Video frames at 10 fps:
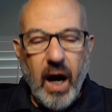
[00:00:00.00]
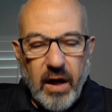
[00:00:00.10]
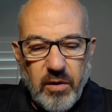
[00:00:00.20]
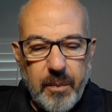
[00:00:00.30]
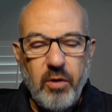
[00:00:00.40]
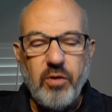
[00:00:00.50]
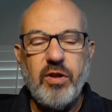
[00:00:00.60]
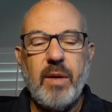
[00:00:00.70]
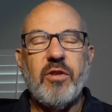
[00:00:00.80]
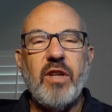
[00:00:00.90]

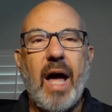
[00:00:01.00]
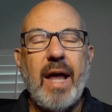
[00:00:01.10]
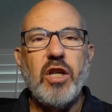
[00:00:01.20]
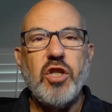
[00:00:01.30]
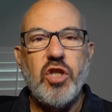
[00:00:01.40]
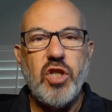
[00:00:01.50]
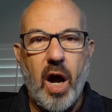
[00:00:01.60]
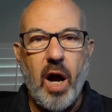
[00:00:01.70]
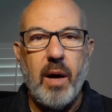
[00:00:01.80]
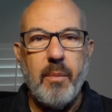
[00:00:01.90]
Entrepreneurship's not a
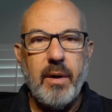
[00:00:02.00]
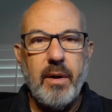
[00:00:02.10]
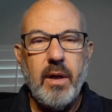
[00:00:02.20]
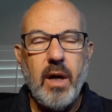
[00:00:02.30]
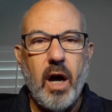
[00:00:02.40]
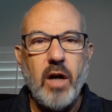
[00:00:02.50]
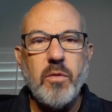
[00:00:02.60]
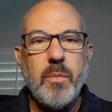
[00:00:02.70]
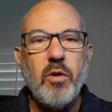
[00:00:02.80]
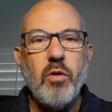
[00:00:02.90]
job.
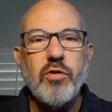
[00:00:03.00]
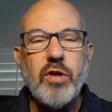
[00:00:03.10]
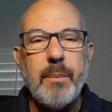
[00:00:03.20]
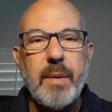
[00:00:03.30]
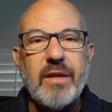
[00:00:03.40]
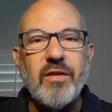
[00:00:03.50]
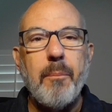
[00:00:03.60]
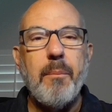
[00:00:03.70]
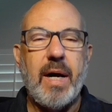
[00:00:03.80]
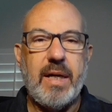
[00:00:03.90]
Entrepreneurship is a
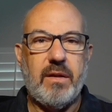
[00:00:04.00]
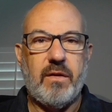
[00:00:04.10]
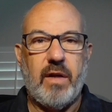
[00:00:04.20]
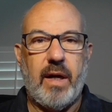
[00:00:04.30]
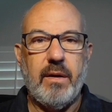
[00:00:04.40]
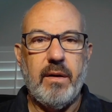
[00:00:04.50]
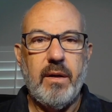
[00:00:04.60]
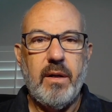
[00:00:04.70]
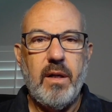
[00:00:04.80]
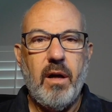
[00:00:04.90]
mindset.
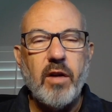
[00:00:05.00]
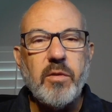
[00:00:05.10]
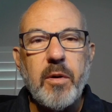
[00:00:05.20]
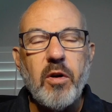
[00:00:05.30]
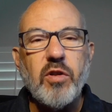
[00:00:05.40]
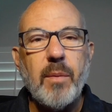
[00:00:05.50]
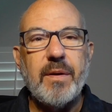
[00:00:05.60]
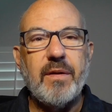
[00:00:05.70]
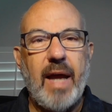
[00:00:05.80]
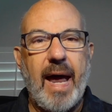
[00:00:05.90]
Entrepreneurship
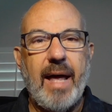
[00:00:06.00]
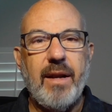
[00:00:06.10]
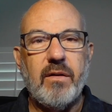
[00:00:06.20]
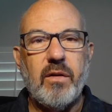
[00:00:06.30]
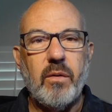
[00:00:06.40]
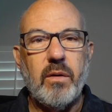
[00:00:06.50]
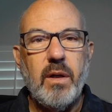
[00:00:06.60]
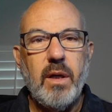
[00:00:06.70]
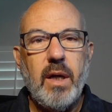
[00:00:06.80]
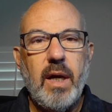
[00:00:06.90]
is an attitude.
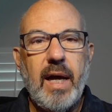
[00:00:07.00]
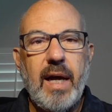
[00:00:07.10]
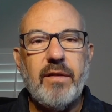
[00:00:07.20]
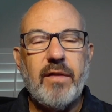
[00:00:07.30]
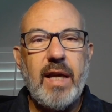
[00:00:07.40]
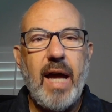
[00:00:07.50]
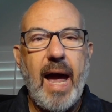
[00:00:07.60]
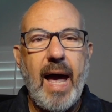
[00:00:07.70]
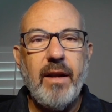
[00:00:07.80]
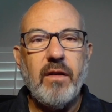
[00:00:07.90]
It's the
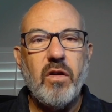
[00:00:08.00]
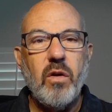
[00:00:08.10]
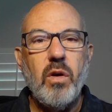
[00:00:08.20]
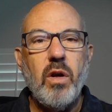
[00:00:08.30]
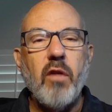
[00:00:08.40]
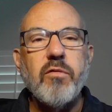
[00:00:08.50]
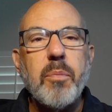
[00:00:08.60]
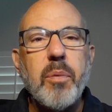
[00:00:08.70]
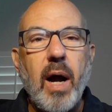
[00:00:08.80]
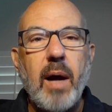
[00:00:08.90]
attitude
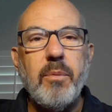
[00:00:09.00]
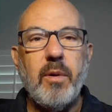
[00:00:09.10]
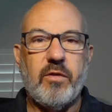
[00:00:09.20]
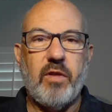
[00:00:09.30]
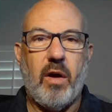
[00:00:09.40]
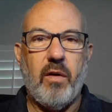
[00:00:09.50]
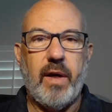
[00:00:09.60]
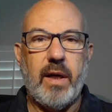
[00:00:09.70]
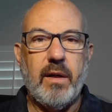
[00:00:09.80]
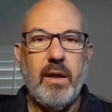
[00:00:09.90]
of problem
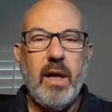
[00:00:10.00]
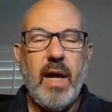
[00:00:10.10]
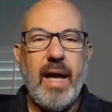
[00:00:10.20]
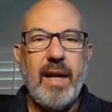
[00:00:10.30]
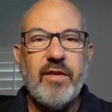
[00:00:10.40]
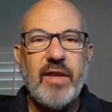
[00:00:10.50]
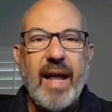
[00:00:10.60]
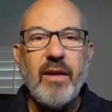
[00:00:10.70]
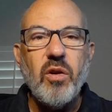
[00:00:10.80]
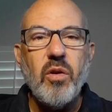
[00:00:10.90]
solving, and it's the
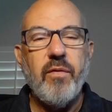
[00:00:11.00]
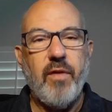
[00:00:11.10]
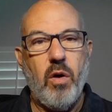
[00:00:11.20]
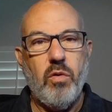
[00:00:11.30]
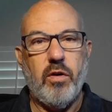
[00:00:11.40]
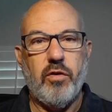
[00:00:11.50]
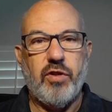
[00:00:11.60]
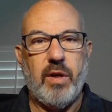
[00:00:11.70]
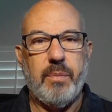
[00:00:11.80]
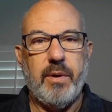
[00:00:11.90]
attitude of
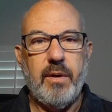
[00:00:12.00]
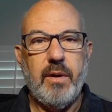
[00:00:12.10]
ownership.